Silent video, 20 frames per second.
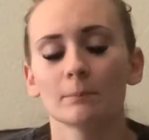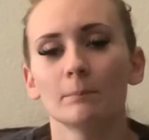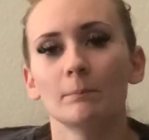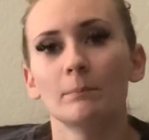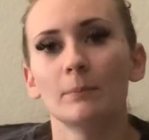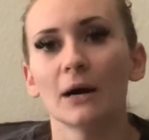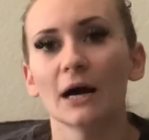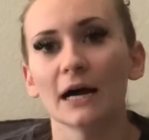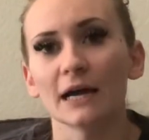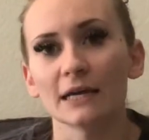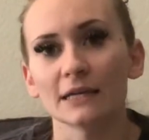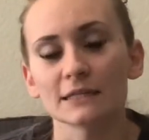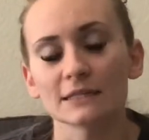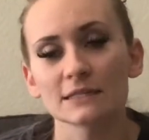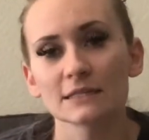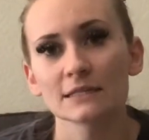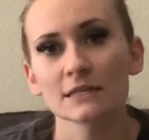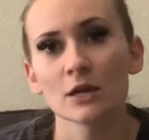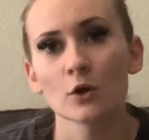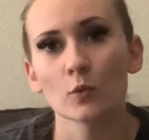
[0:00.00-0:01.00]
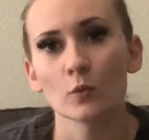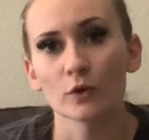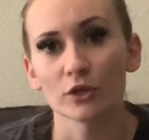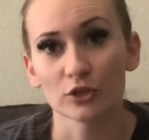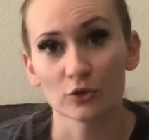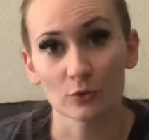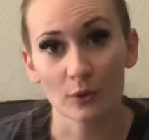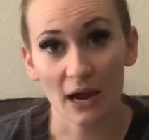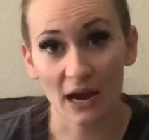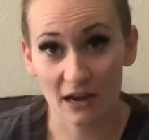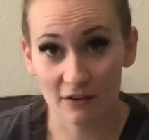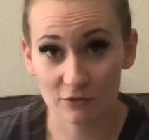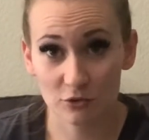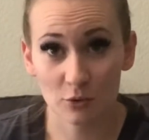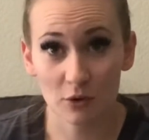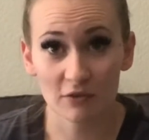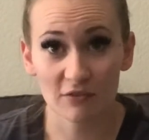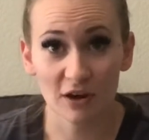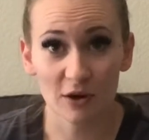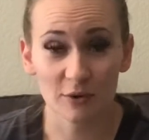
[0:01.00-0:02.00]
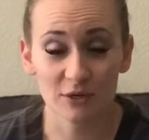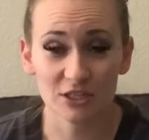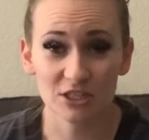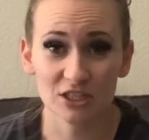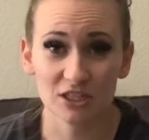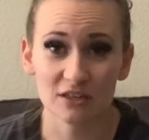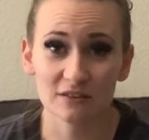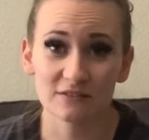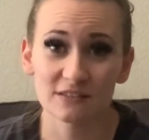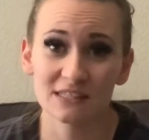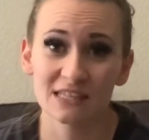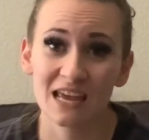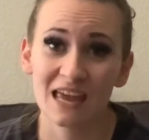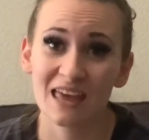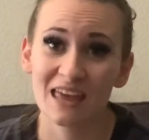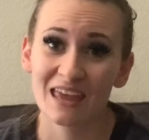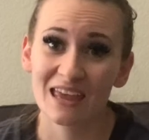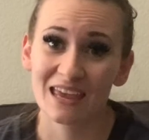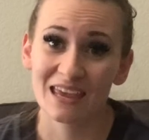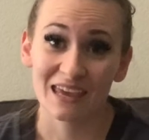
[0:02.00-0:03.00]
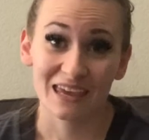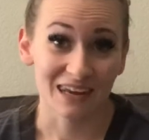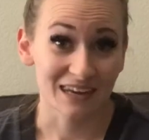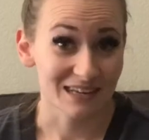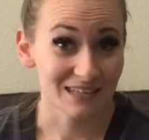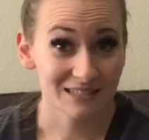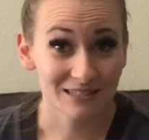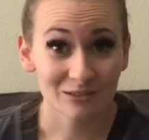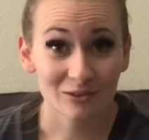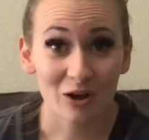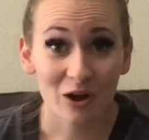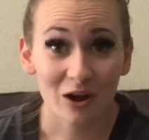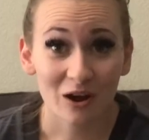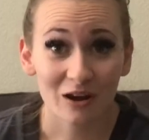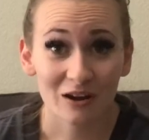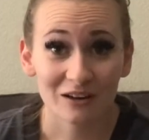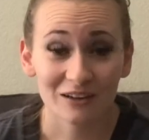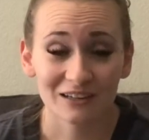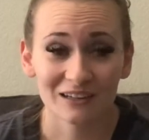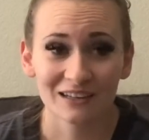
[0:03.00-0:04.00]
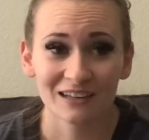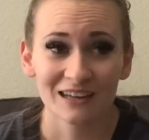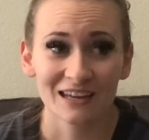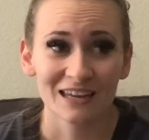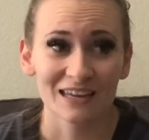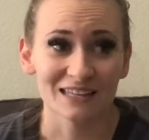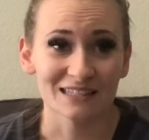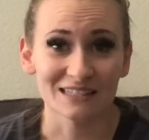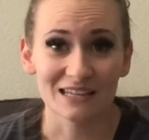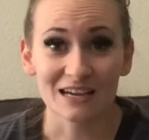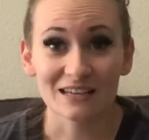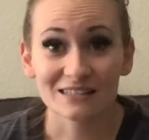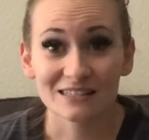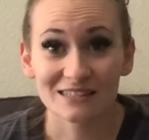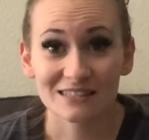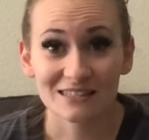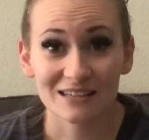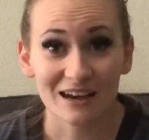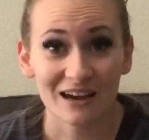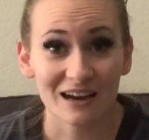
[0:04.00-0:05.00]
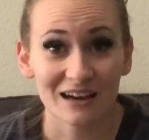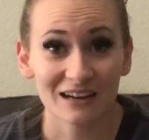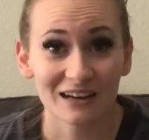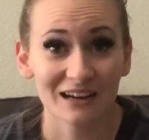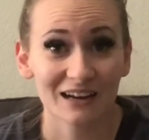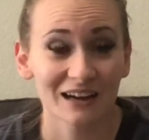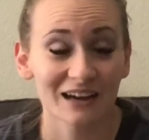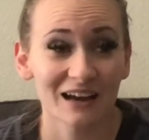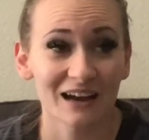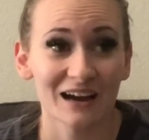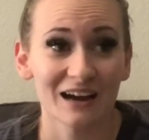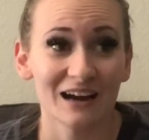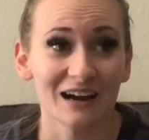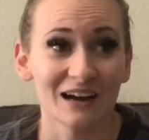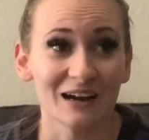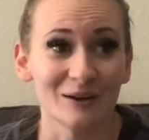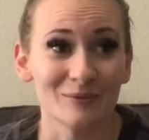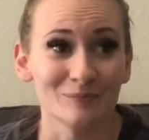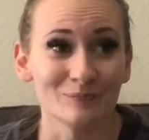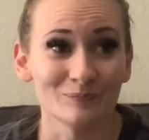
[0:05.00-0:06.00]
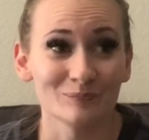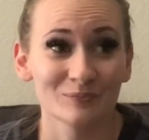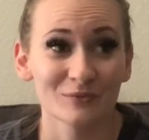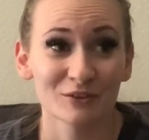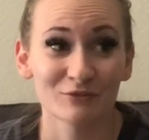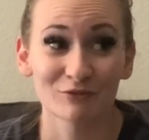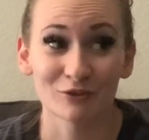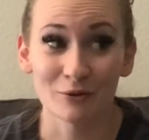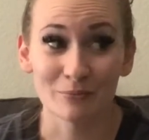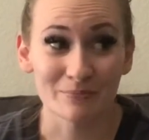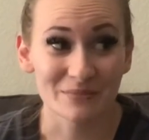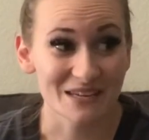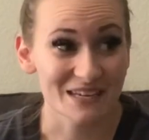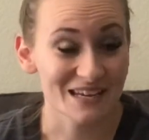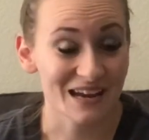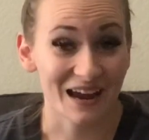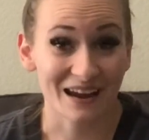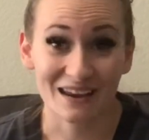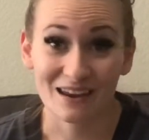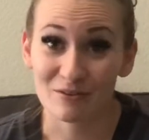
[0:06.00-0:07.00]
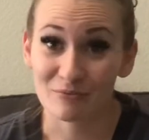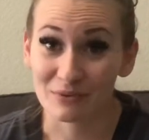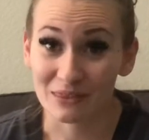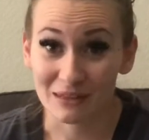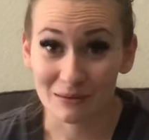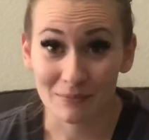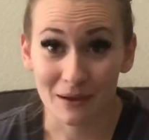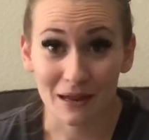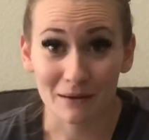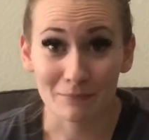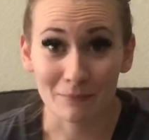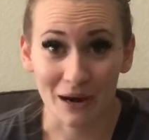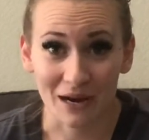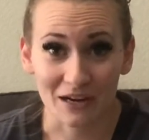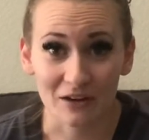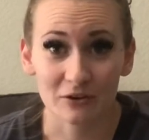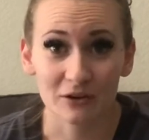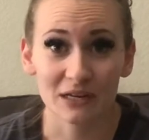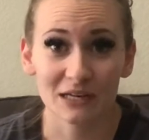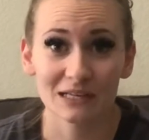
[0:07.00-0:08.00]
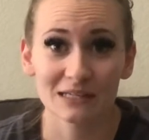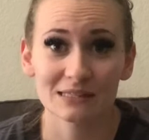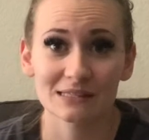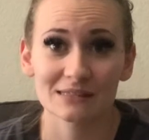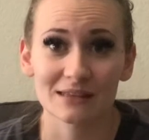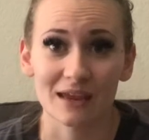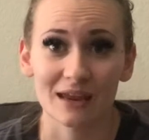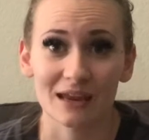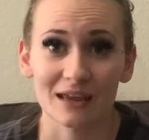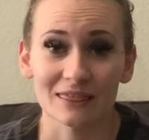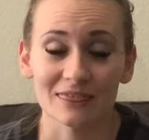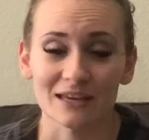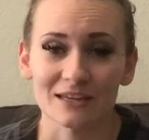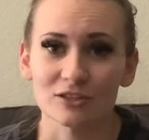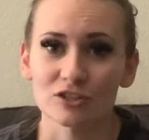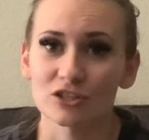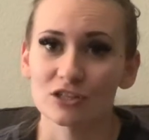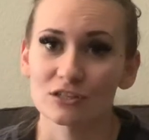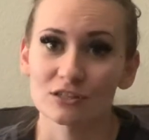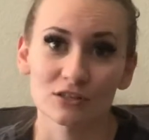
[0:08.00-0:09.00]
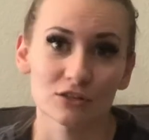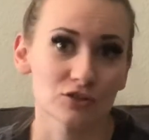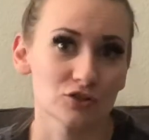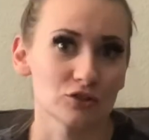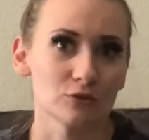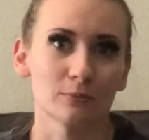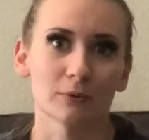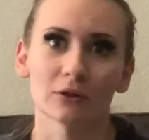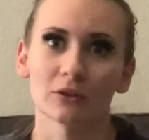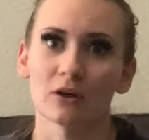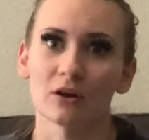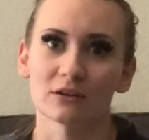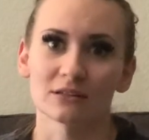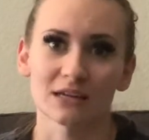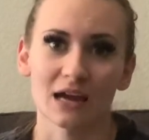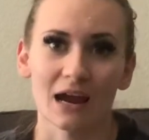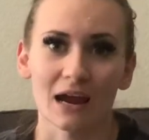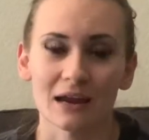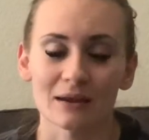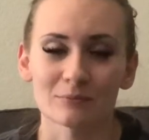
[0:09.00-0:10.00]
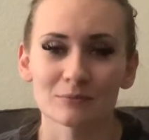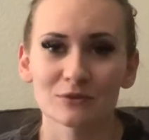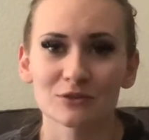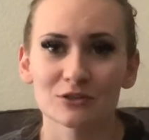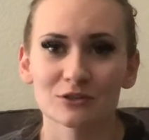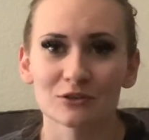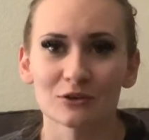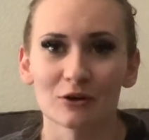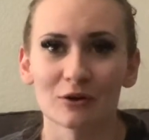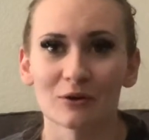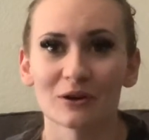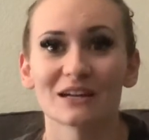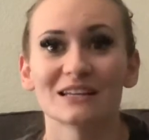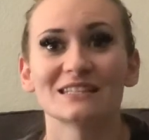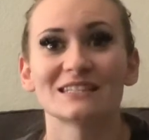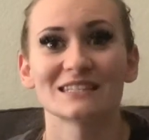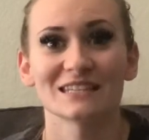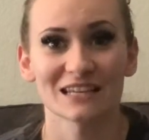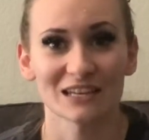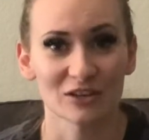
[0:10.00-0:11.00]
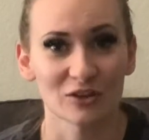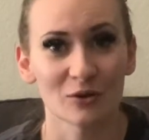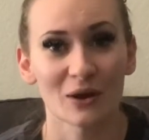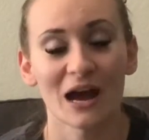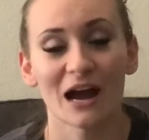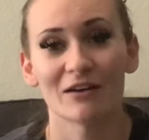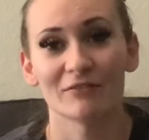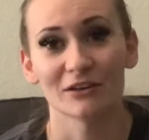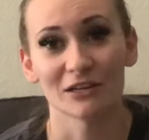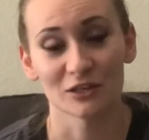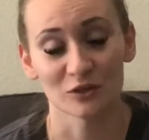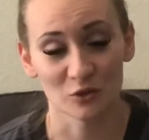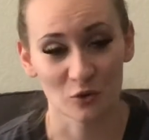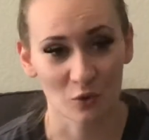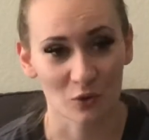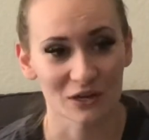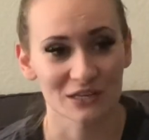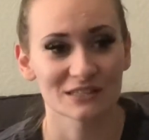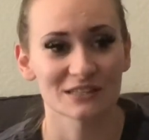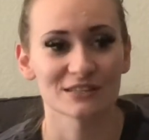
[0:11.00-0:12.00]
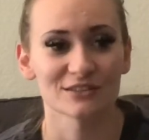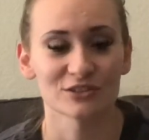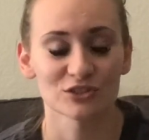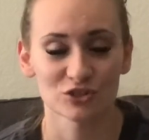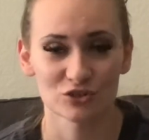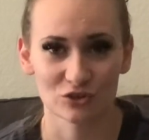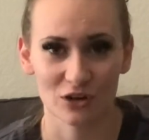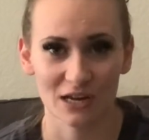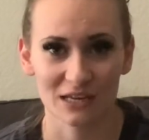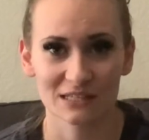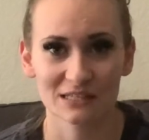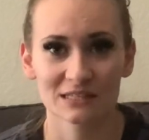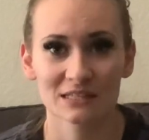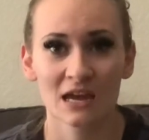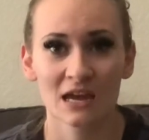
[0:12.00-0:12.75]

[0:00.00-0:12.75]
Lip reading: But when you have 12-hour shifts, it is long, it does suck. For me, I get really bad migraines, and that's just a super long time to continue having noise and stress